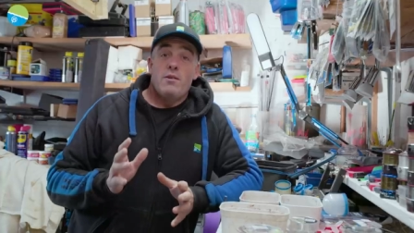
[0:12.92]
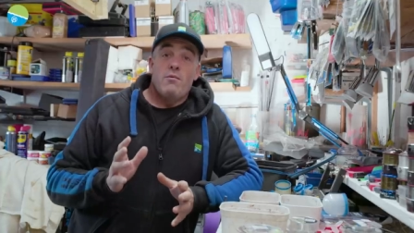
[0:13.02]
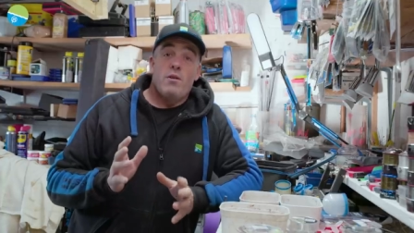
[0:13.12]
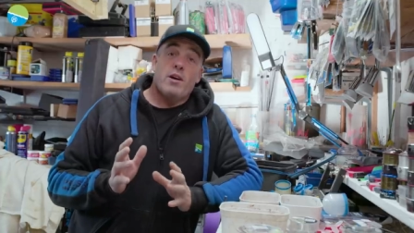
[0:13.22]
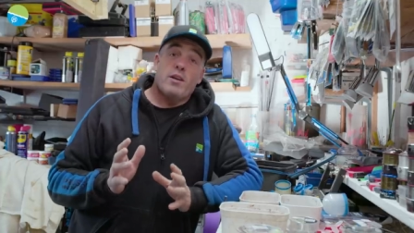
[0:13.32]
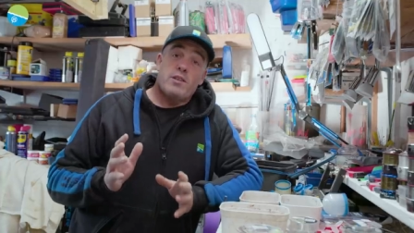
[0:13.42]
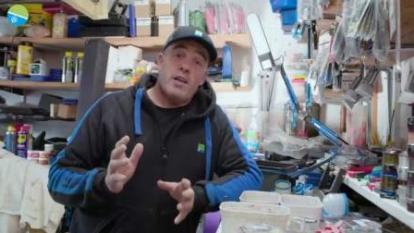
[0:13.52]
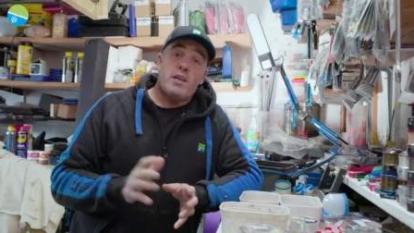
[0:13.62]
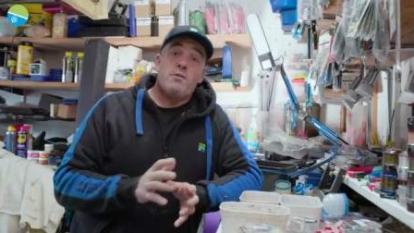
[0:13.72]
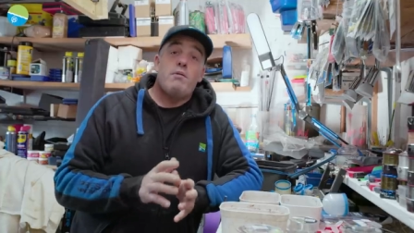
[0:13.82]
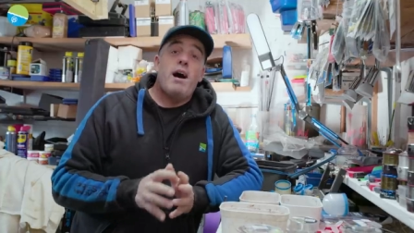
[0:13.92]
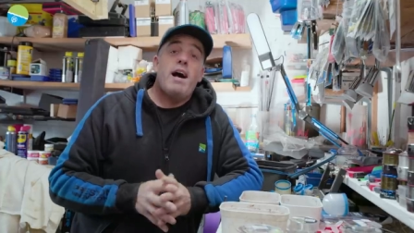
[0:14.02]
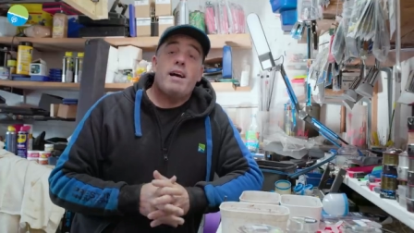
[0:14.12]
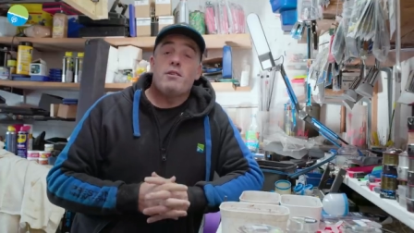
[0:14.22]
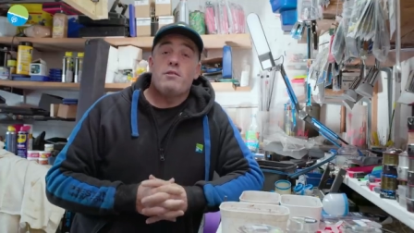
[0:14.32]
Well, I'm going to take you
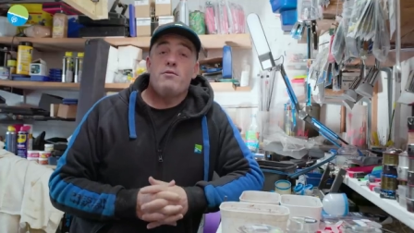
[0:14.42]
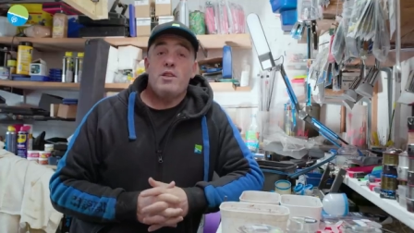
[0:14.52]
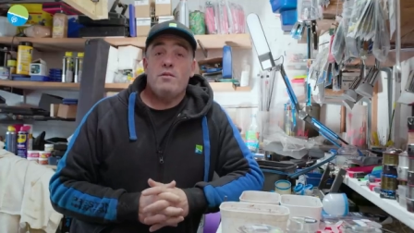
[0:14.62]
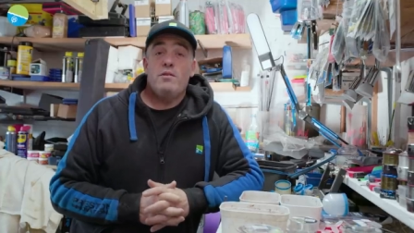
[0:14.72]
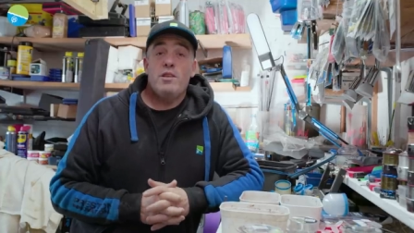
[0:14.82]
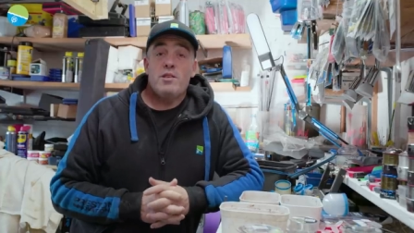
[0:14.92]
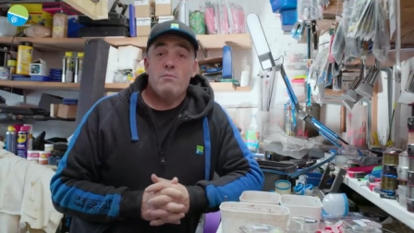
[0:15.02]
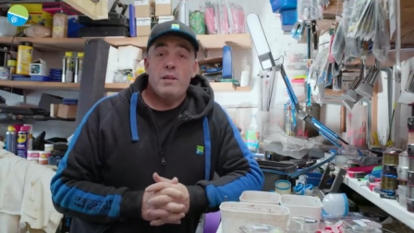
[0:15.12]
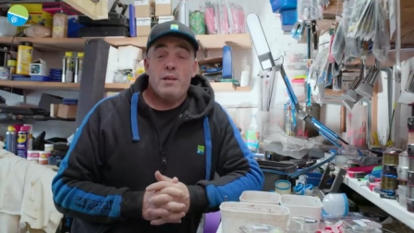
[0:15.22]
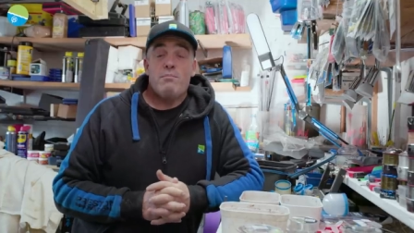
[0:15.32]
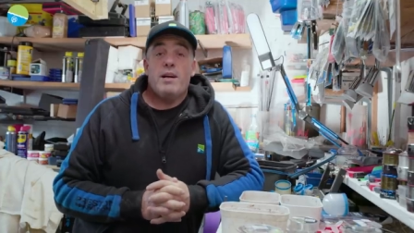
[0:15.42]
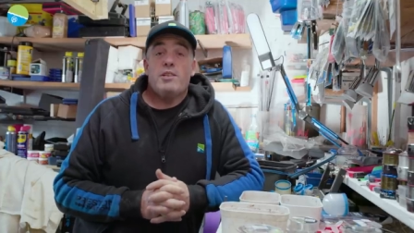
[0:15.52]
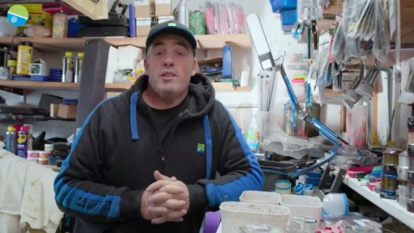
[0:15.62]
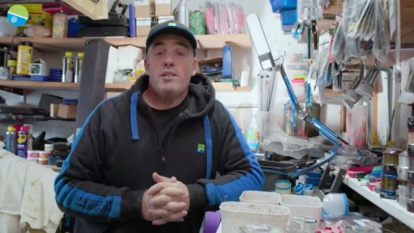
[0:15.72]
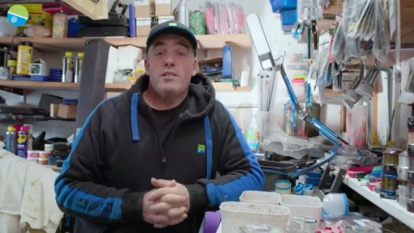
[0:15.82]
back because I've just finished some league
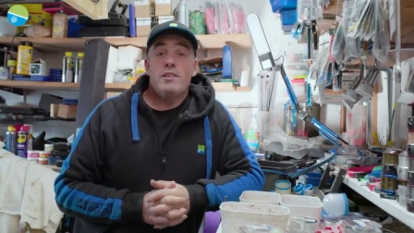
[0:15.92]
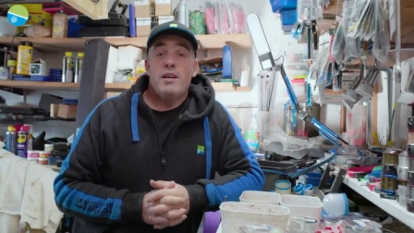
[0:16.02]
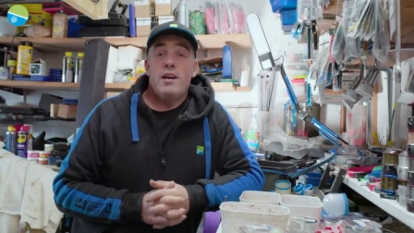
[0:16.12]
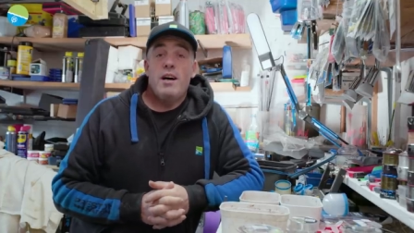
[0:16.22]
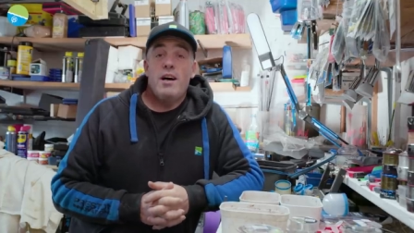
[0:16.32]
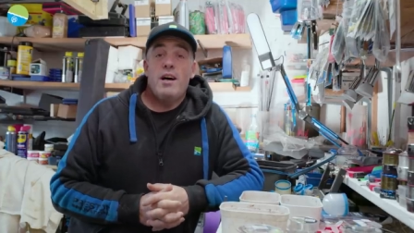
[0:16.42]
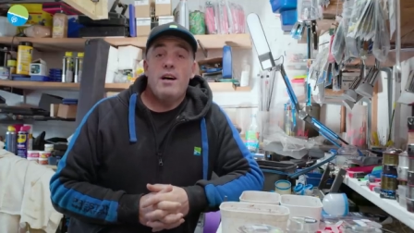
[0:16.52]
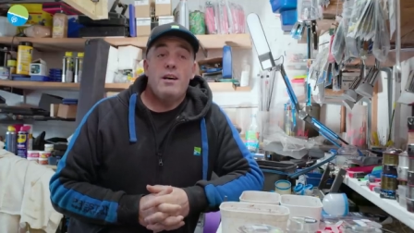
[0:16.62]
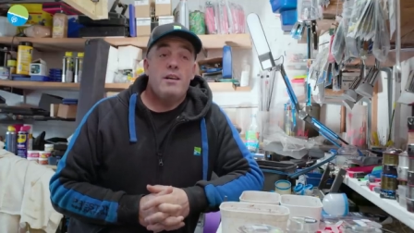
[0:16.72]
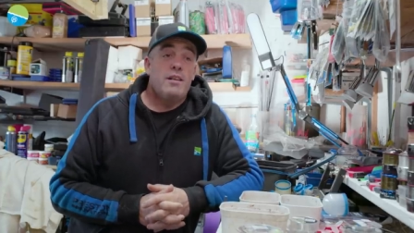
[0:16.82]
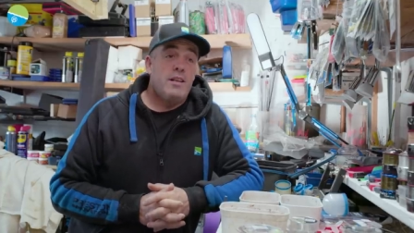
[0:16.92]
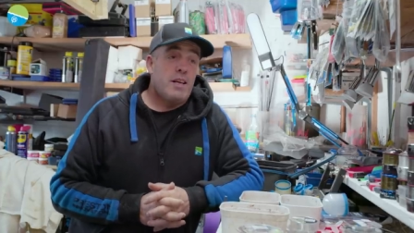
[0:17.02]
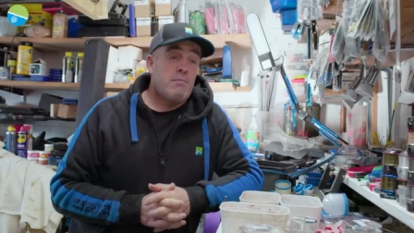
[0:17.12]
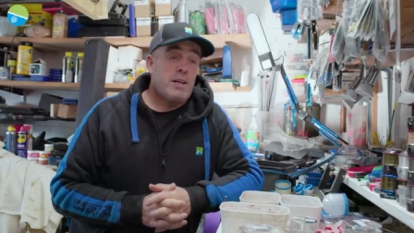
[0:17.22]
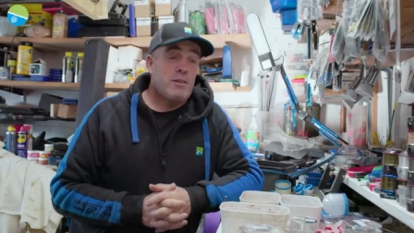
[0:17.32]
matches. The
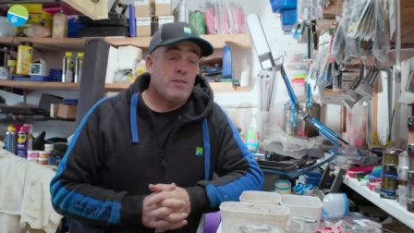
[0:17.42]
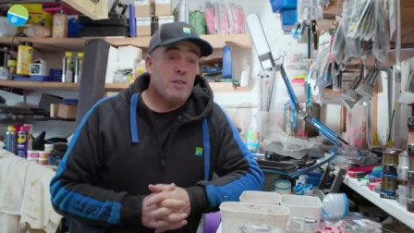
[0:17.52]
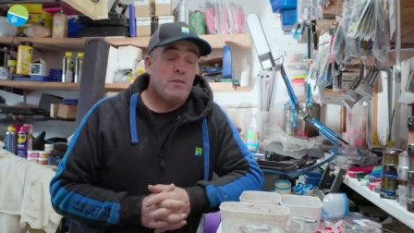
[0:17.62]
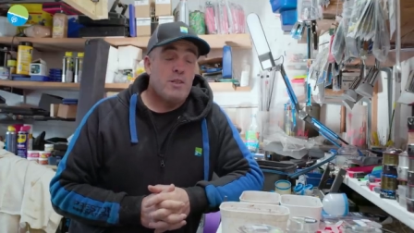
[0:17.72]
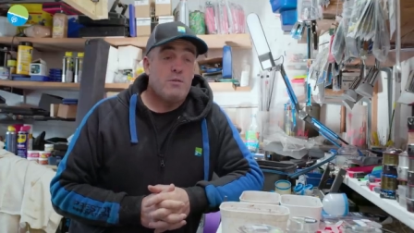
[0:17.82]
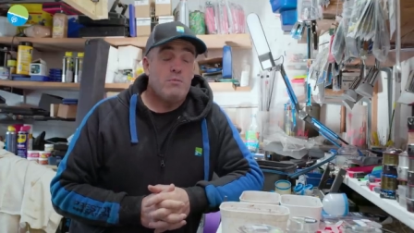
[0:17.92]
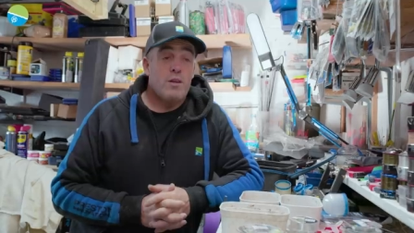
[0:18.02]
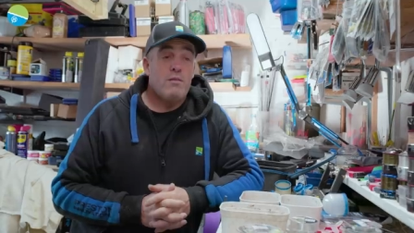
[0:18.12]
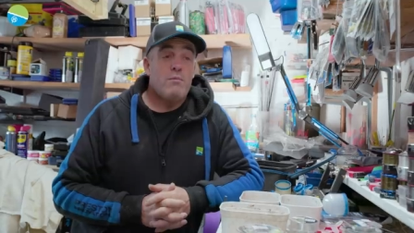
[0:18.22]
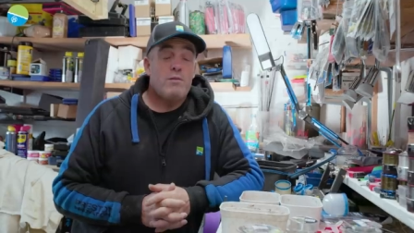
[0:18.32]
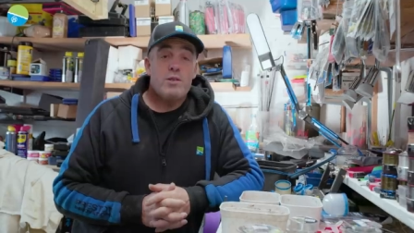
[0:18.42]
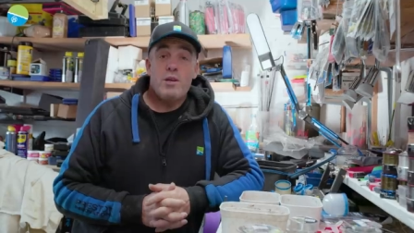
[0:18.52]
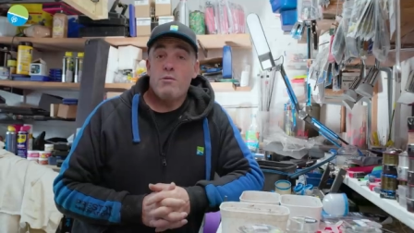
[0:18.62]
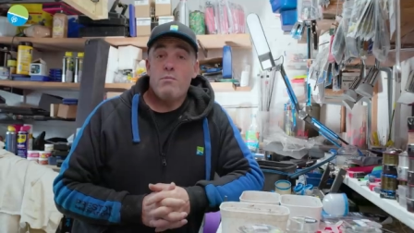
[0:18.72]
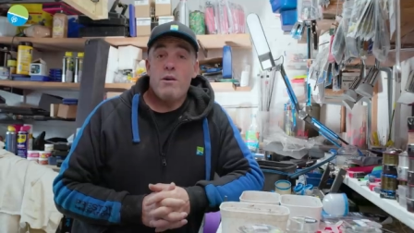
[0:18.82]
league match I've just finished with one of them was
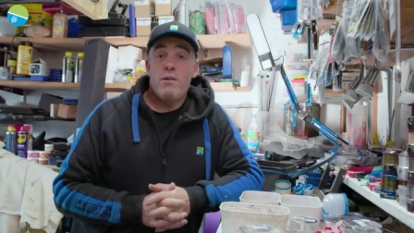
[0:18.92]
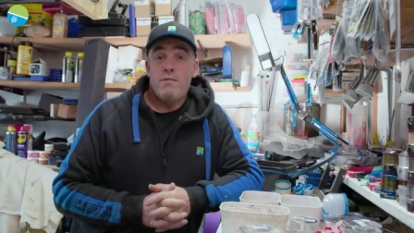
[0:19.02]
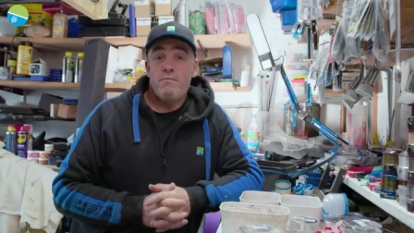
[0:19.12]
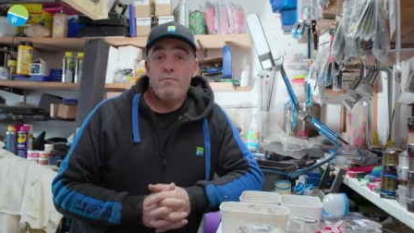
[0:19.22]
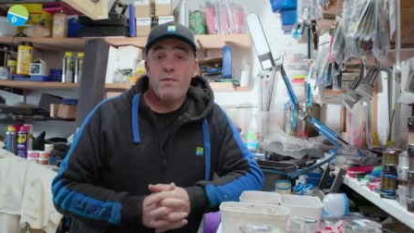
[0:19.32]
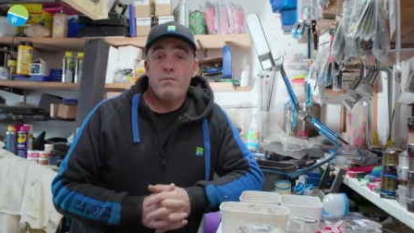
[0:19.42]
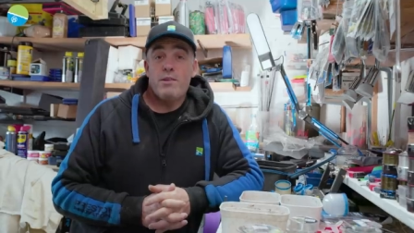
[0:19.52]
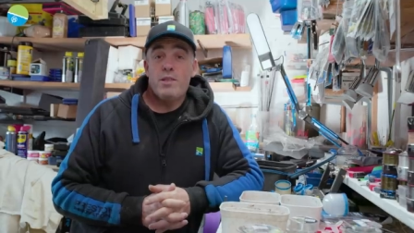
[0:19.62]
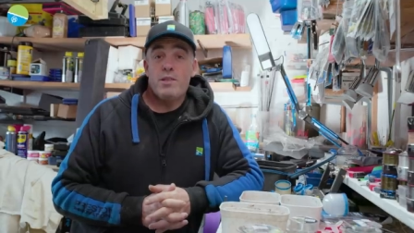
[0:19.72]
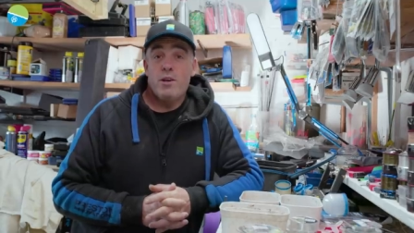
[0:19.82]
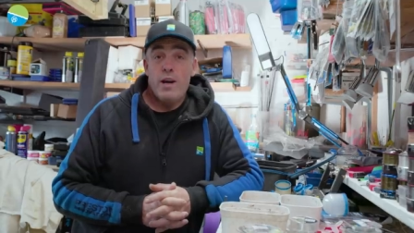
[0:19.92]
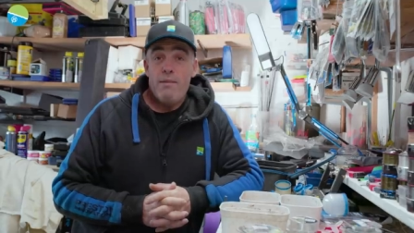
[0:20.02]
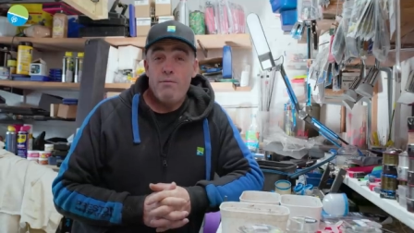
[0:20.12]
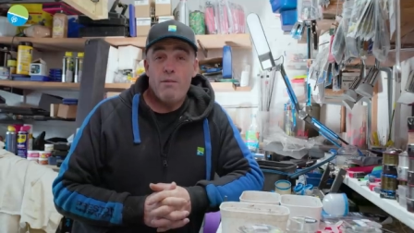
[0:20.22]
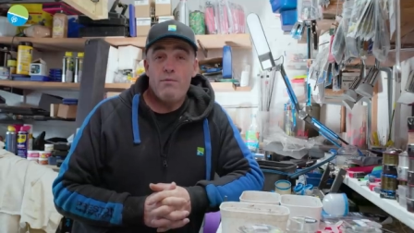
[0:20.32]
Tunnel Barn, which is
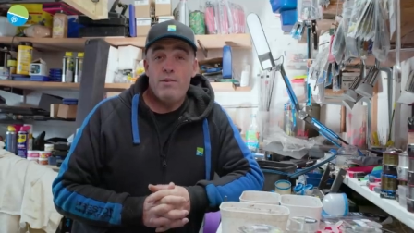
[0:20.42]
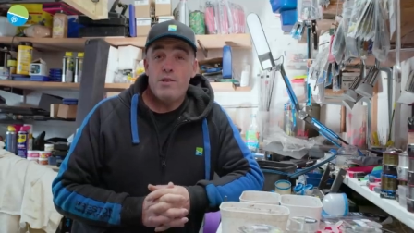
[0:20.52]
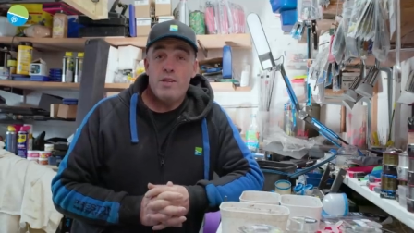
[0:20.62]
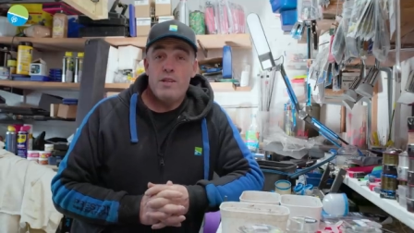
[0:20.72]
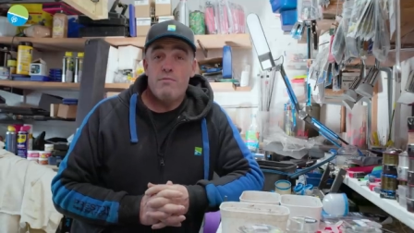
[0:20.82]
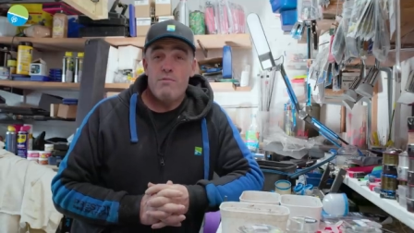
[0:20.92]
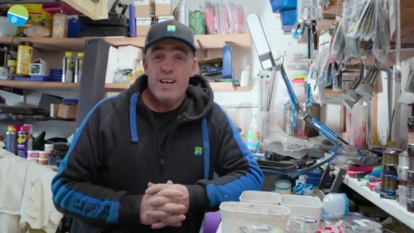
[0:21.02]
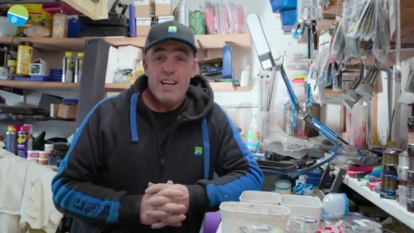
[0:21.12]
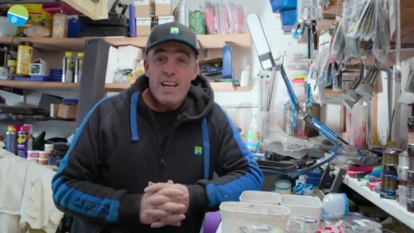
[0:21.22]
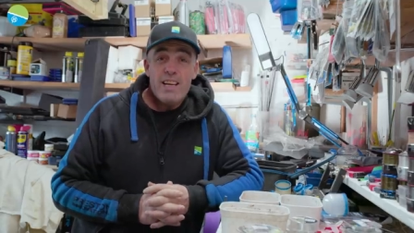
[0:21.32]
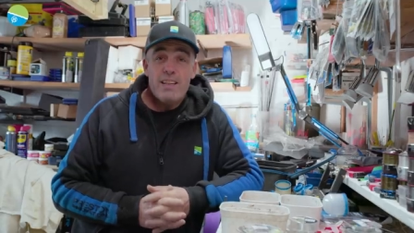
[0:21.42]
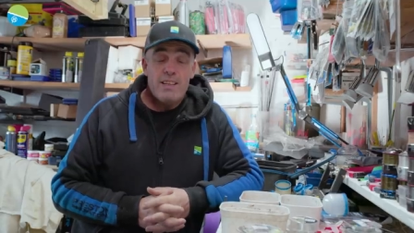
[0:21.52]
F1 fishing, really.